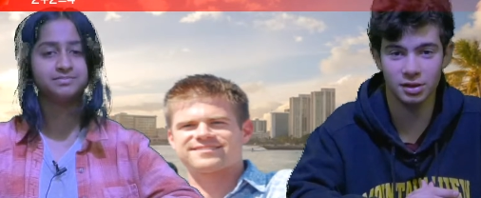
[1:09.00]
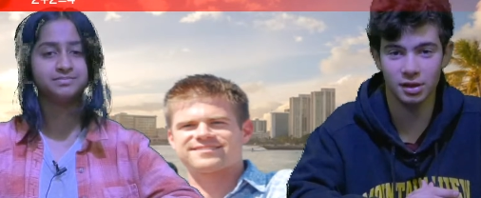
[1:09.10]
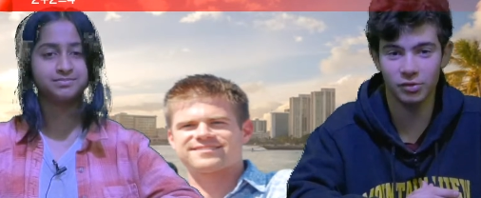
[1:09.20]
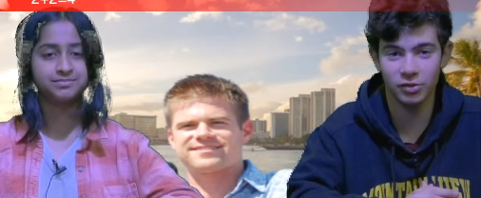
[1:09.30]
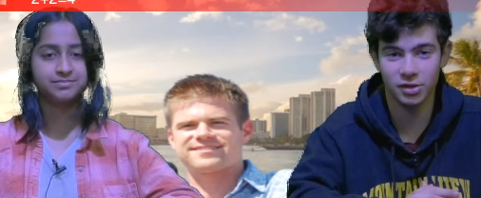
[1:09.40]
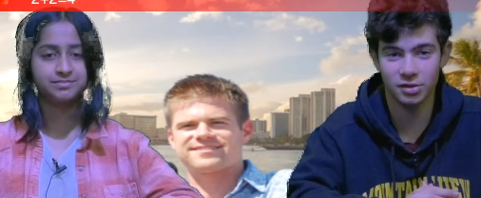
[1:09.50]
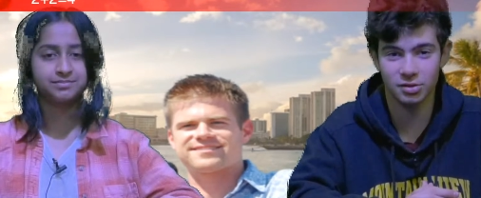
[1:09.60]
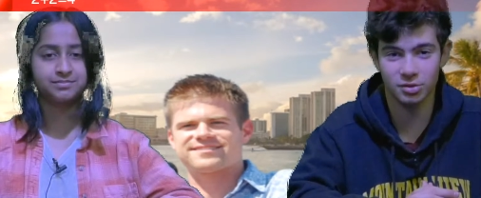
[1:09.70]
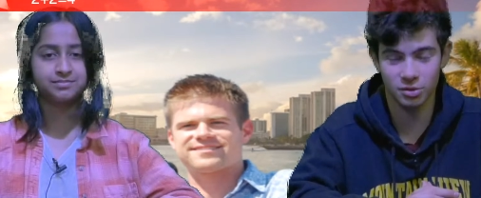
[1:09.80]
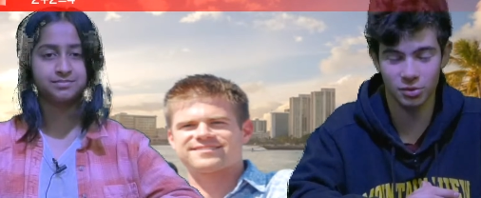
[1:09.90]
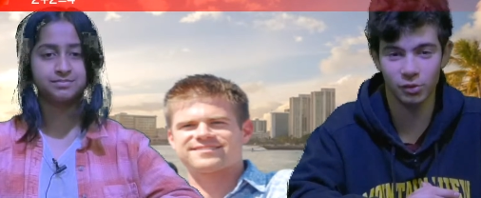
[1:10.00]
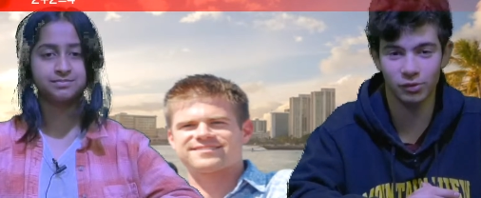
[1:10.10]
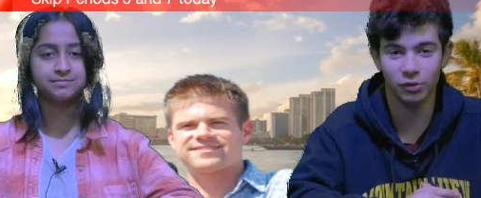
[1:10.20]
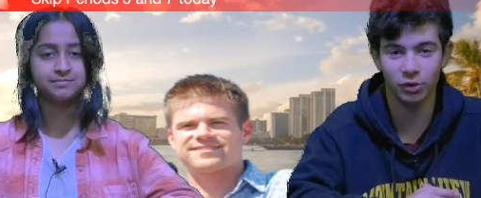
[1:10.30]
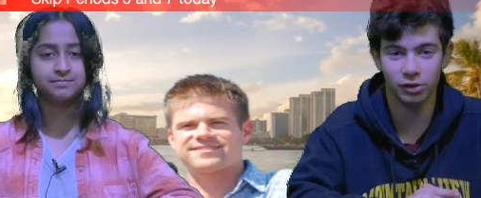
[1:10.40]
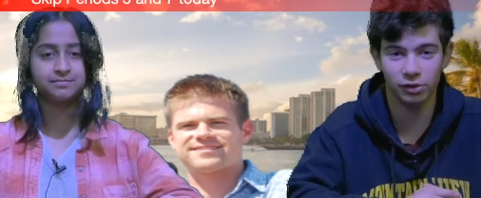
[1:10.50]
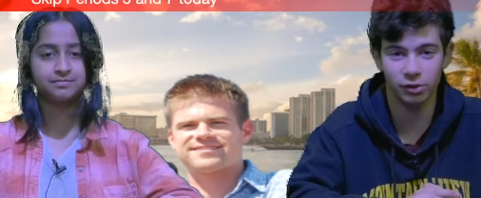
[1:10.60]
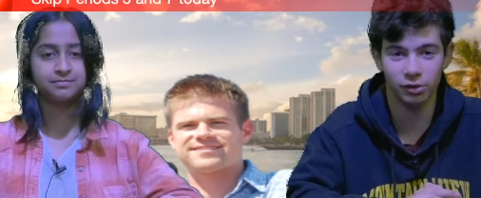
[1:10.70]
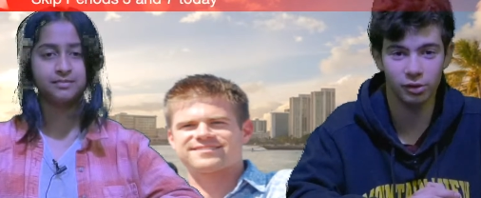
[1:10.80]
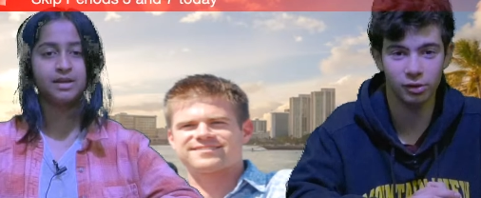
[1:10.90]
Speaker 1: the Emphasizers in room 42.
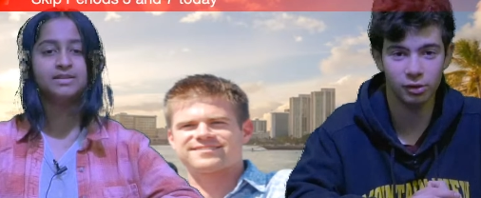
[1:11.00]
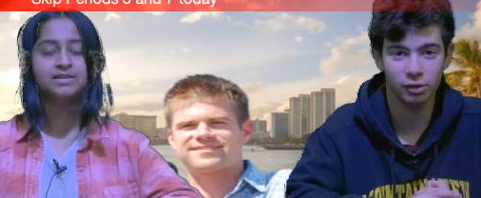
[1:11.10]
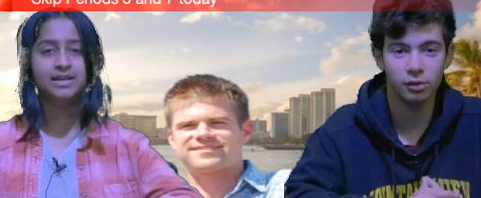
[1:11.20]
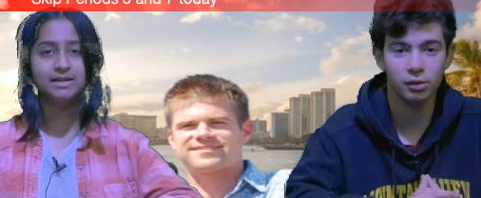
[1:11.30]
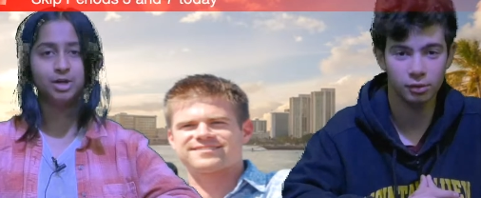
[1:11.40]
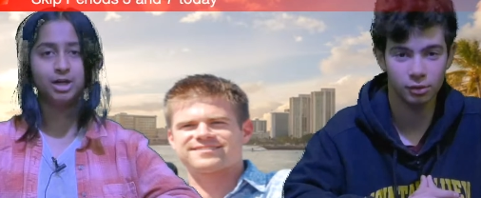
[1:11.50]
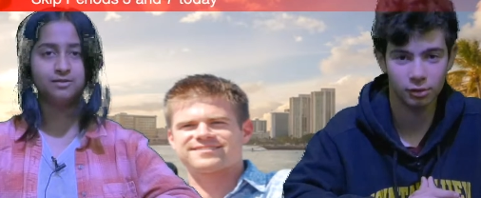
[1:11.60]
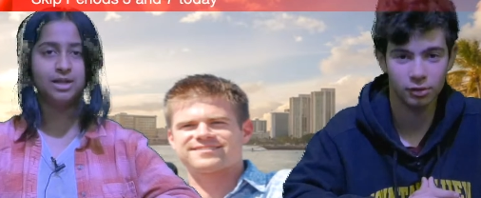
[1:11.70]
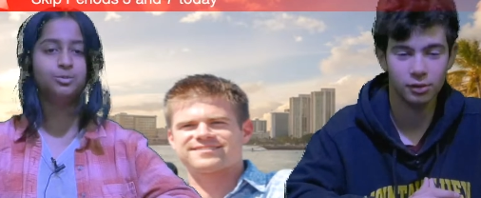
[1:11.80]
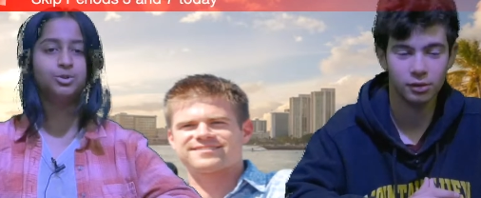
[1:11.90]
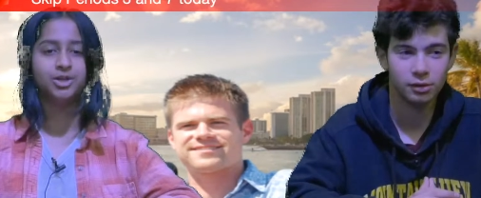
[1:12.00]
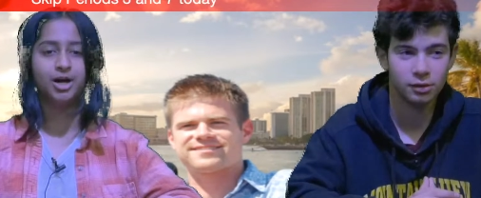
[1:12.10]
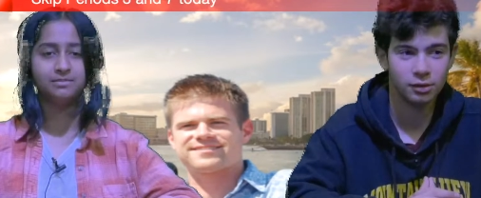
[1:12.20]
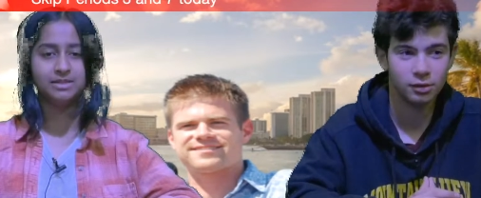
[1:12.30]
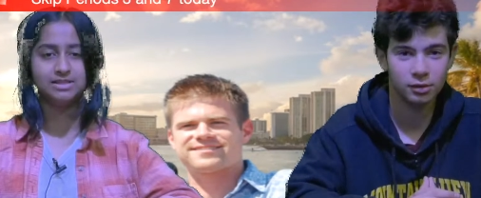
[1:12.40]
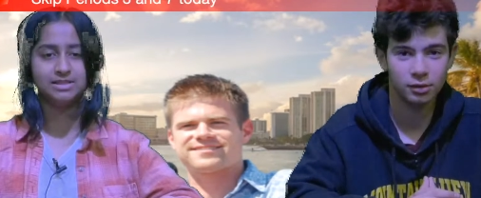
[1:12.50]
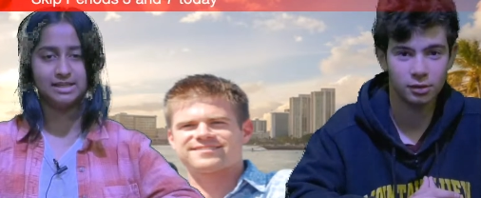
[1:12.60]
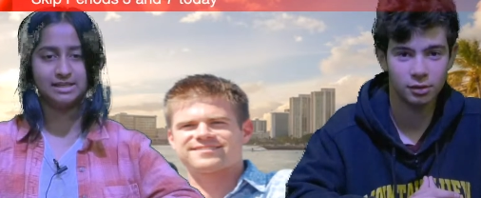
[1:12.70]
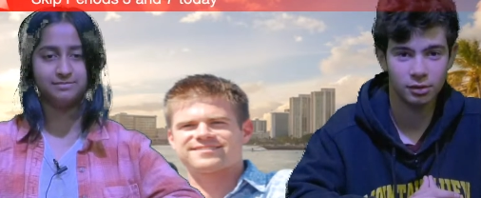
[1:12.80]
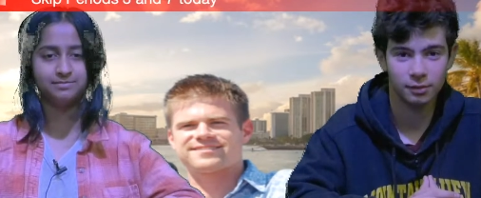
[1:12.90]
Speaker 2: The Improv Club will not meet
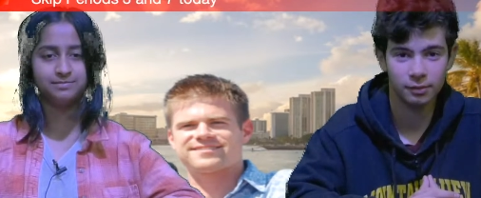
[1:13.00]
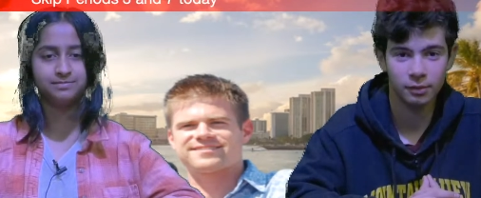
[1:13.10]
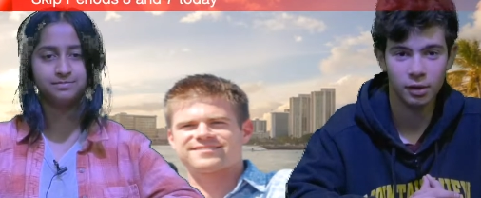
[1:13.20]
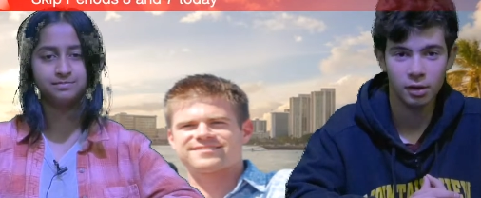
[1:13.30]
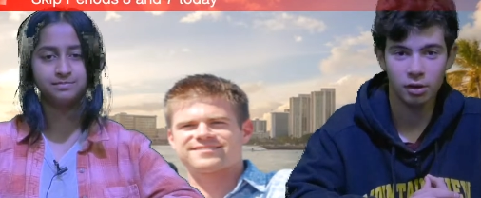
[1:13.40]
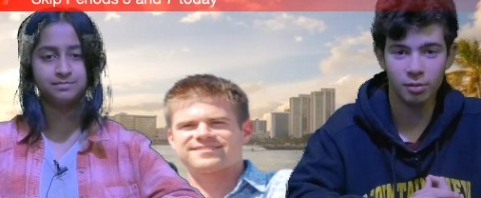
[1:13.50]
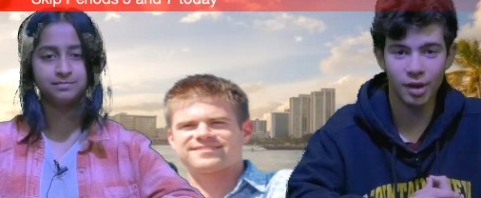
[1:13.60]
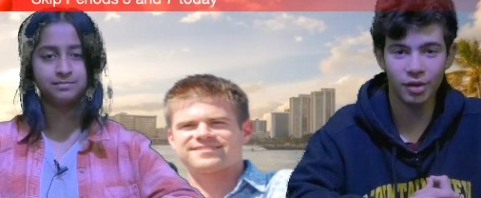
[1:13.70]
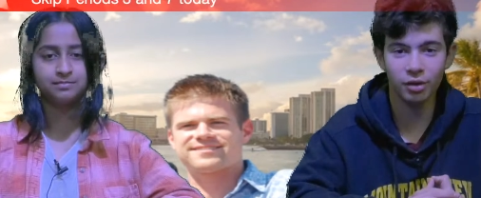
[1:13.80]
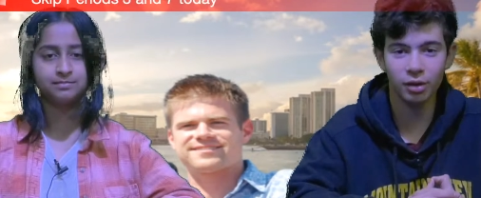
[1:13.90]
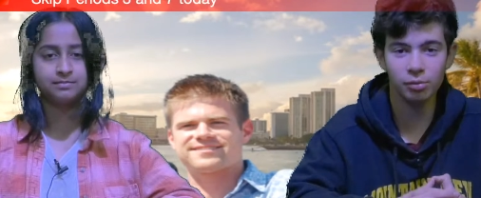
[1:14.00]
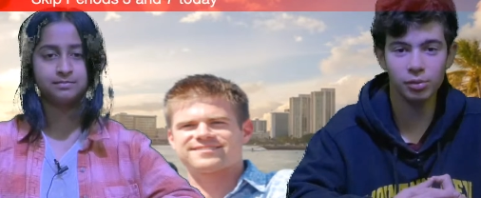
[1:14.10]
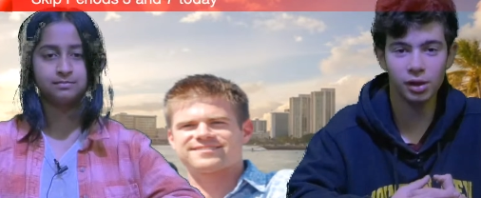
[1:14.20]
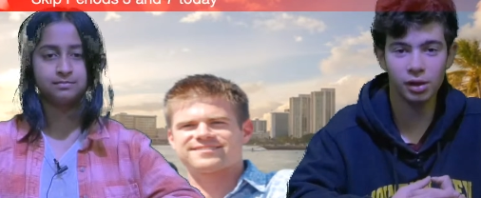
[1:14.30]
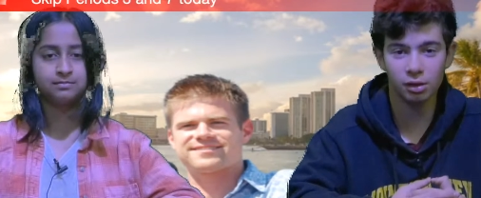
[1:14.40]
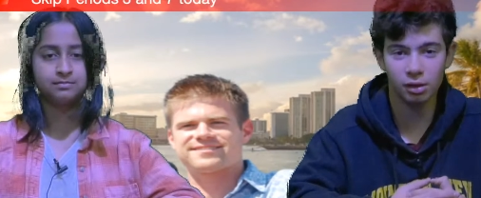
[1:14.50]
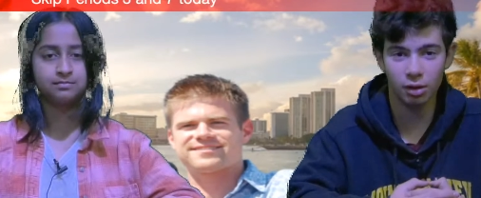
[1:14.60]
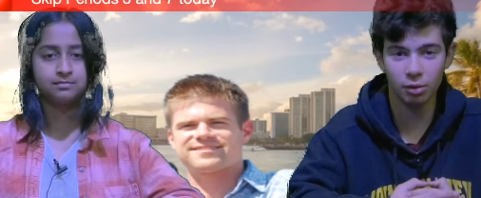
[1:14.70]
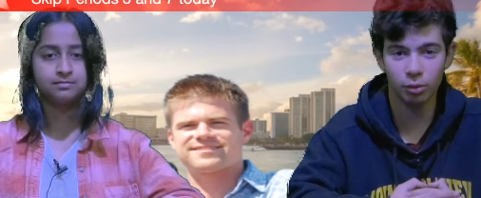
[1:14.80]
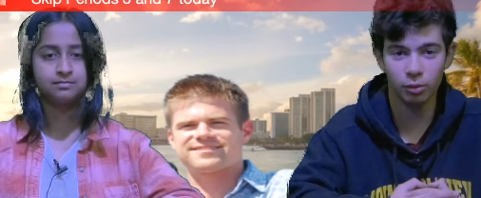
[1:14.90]
today.
Speaker 1: The Math Olympiad
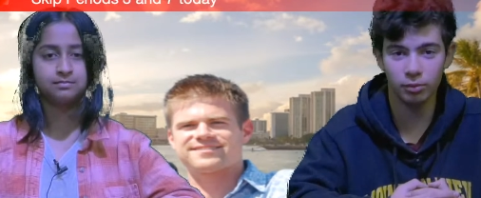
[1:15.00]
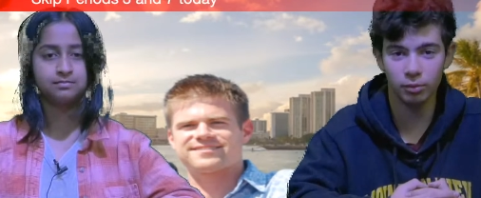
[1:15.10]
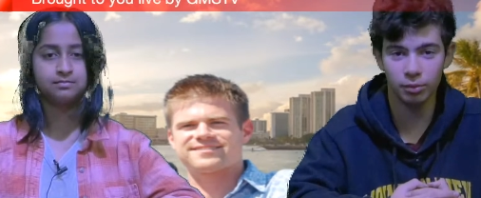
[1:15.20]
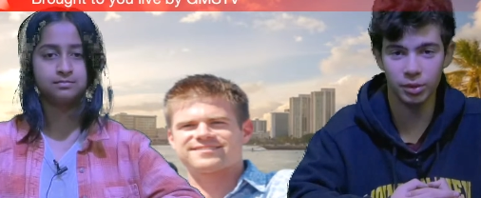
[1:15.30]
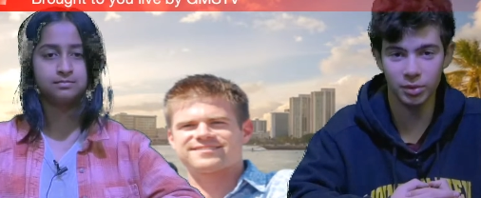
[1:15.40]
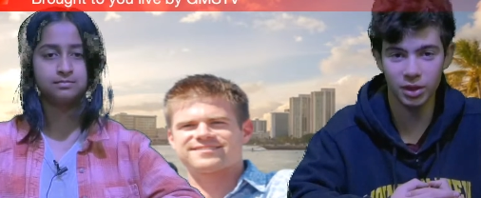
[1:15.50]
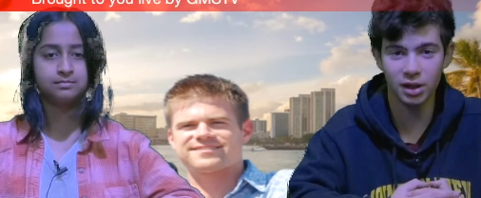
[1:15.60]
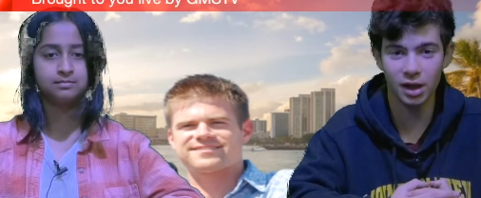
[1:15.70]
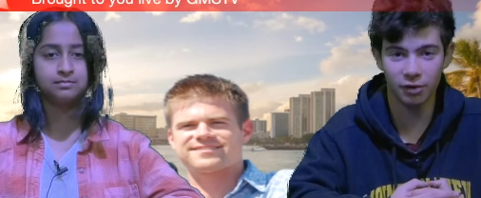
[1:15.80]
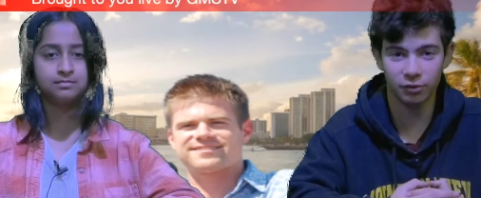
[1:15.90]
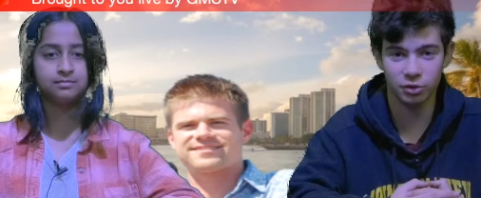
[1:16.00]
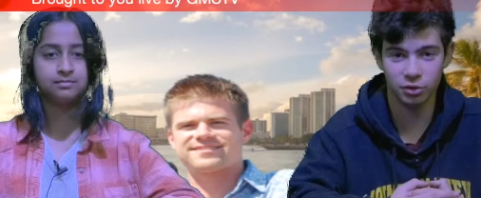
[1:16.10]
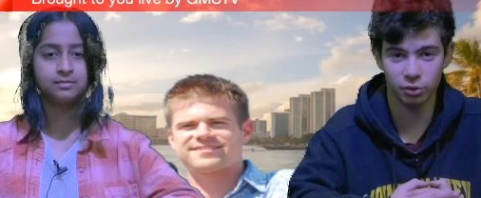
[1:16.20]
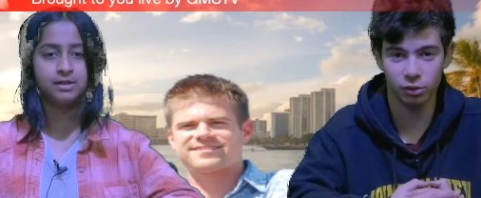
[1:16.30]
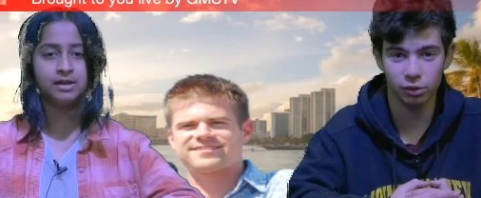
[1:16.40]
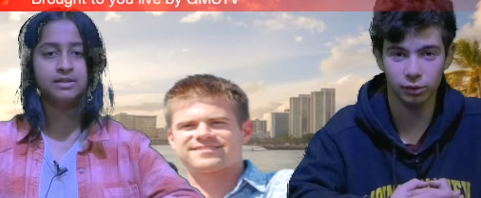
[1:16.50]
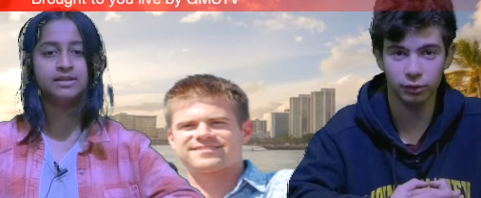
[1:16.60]
Club will be meeting after school.
Speaker 2: The